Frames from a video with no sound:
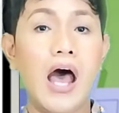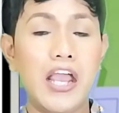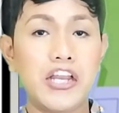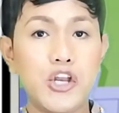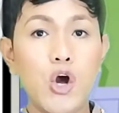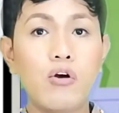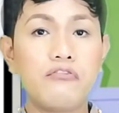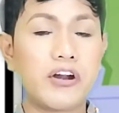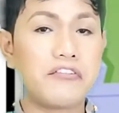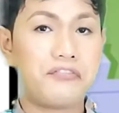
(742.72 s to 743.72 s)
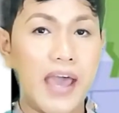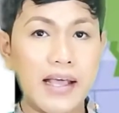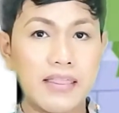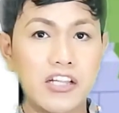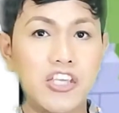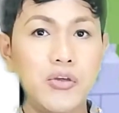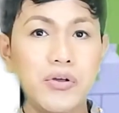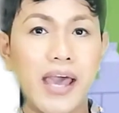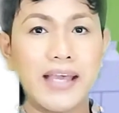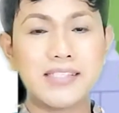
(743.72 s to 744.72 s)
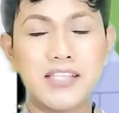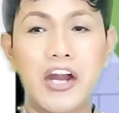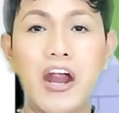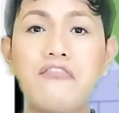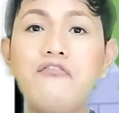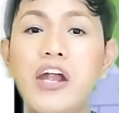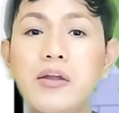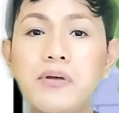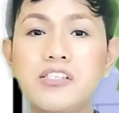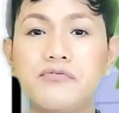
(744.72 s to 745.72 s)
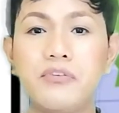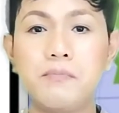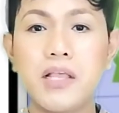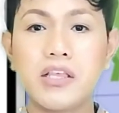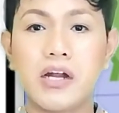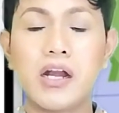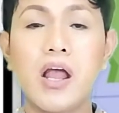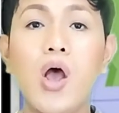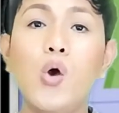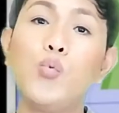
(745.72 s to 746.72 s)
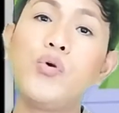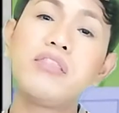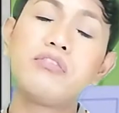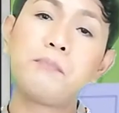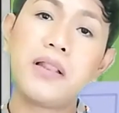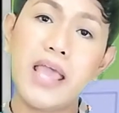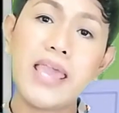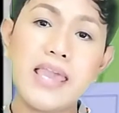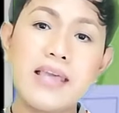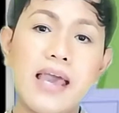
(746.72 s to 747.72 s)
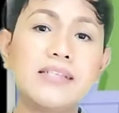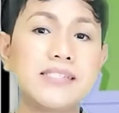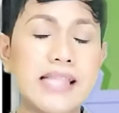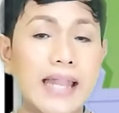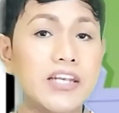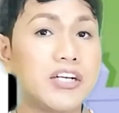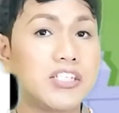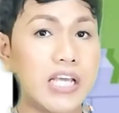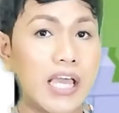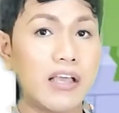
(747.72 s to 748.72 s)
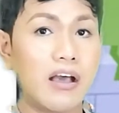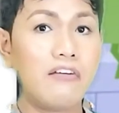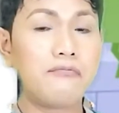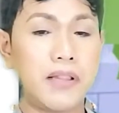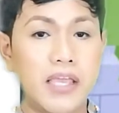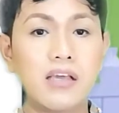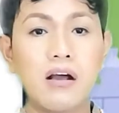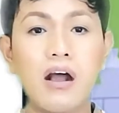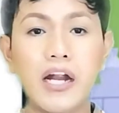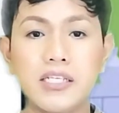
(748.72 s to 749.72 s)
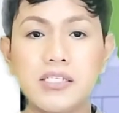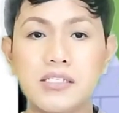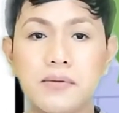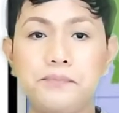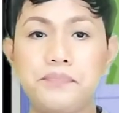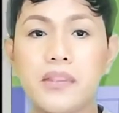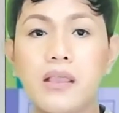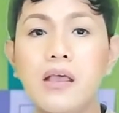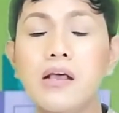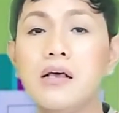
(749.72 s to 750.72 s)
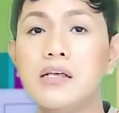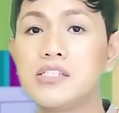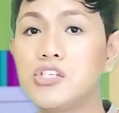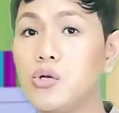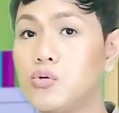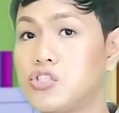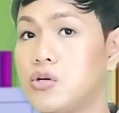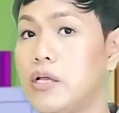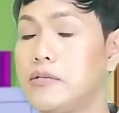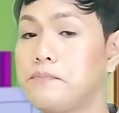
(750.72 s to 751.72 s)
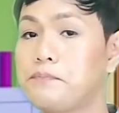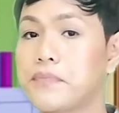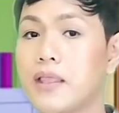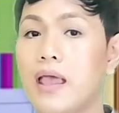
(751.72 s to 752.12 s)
I know for a fact that you guys there are very much familiar with playing a standard deck of playing cards. Solution: